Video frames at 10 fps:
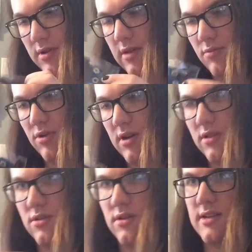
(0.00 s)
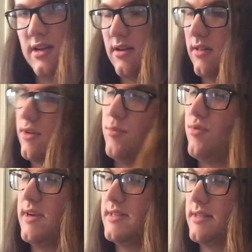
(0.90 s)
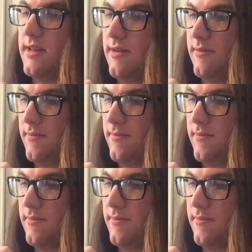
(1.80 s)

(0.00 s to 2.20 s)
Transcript: down product. Looks like a little bracelet.